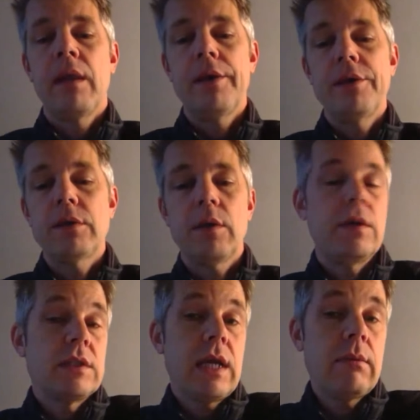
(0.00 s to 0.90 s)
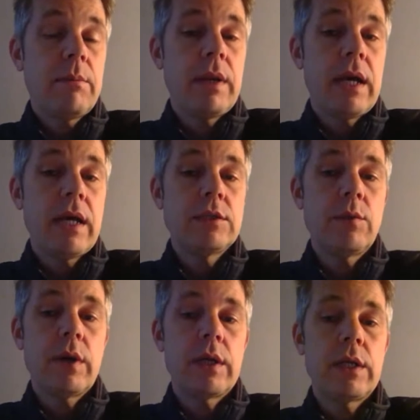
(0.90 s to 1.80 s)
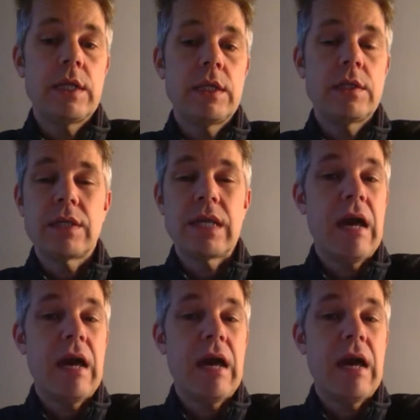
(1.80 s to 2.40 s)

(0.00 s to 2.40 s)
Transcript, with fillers: So the same applies to organizations.